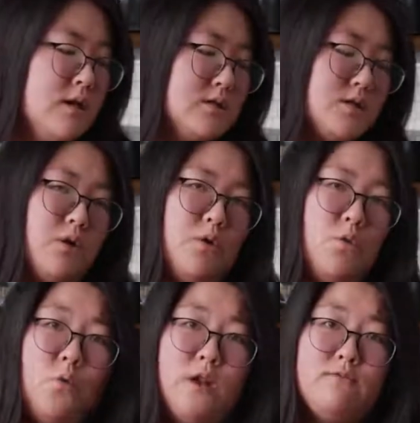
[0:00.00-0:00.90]

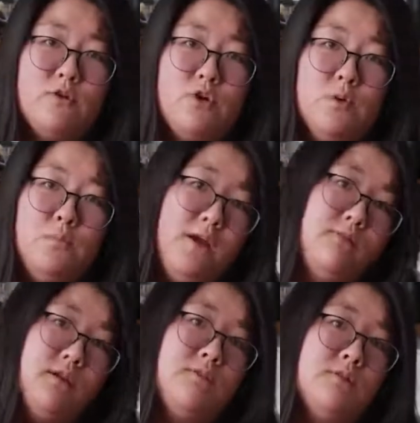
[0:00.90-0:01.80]
So whenever you're
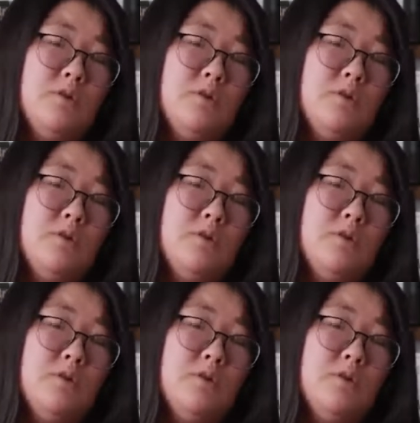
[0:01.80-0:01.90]
brave enough,